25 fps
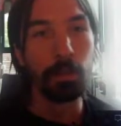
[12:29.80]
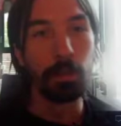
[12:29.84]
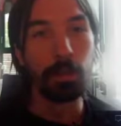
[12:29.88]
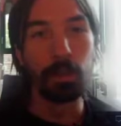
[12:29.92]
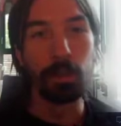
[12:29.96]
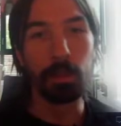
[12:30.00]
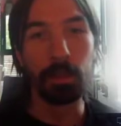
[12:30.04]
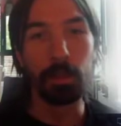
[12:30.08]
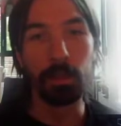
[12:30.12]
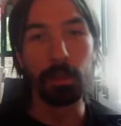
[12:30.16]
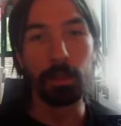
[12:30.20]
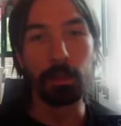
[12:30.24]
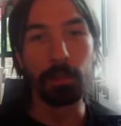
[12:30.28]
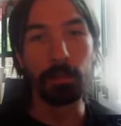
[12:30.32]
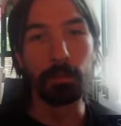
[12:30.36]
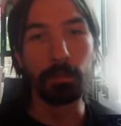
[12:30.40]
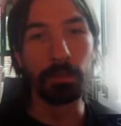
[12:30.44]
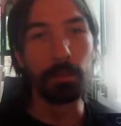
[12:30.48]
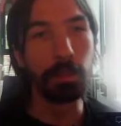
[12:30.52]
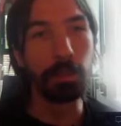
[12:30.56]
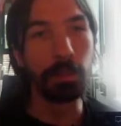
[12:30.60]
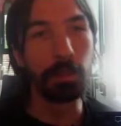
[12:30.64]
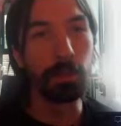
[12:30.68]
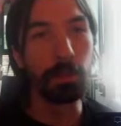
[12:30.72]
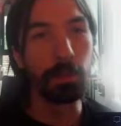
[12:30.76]
Uh, so
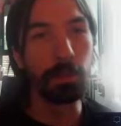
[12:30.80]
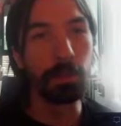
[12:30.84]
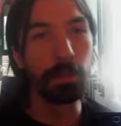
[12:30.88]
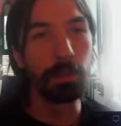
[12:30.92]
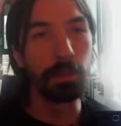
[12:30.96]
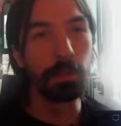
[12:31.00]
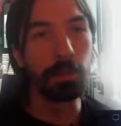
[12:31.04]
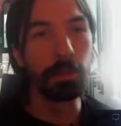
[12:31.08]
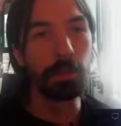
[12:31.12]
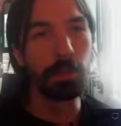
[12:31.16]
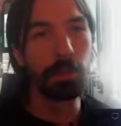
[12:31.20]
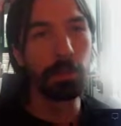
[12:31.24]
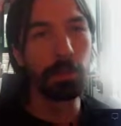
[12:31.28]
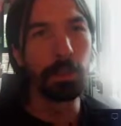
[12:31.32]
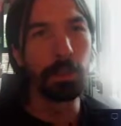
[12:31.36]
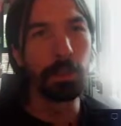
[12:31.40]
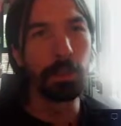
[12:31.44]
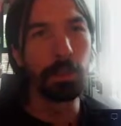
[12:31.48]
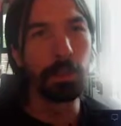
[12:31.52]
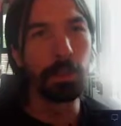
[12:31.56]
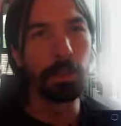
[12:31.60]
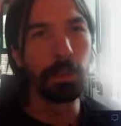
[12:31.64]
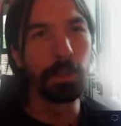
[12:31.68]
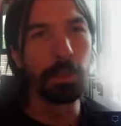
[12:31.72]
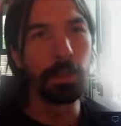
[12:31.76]
this is
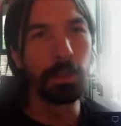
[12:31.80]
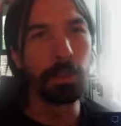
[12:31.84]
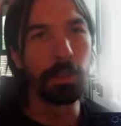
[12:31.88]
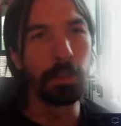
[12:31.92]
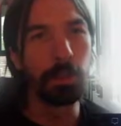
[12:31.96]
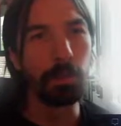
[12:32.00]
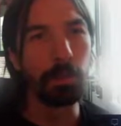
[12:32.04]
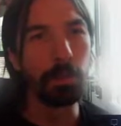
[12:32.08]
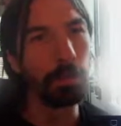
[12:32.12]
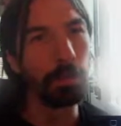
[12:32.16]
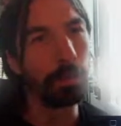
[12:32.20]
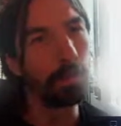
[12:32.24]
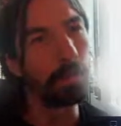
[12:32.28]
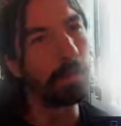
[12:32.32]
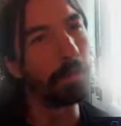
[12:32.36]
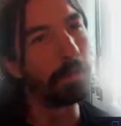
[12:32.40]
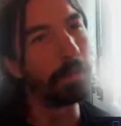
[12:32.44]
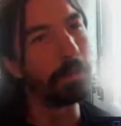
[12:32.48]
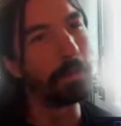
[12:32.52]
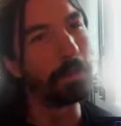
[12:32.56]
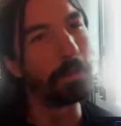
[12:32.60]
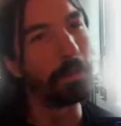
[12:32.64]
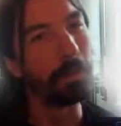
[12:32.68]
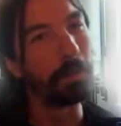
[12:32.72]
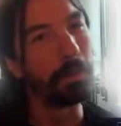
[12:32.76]
the
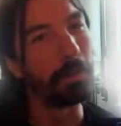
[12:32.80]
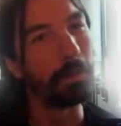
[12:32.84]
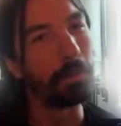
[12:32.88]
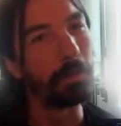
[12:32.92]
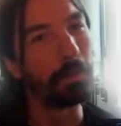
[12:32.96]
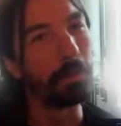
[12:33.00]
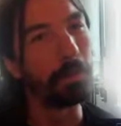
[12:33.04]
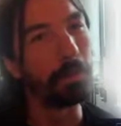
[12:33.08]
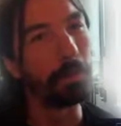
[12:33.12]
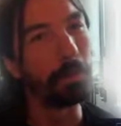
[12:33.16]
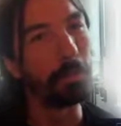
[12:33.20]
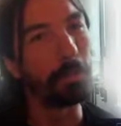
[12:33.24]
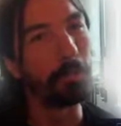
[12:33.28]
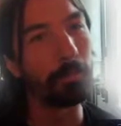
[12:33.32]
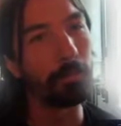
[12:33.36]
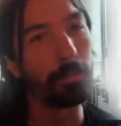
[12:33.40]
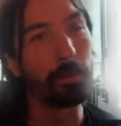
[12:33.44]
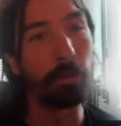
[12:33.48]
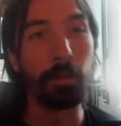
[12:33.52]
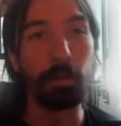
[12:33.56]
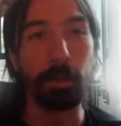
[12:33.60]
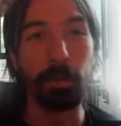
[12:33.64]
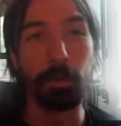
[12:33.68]
no okay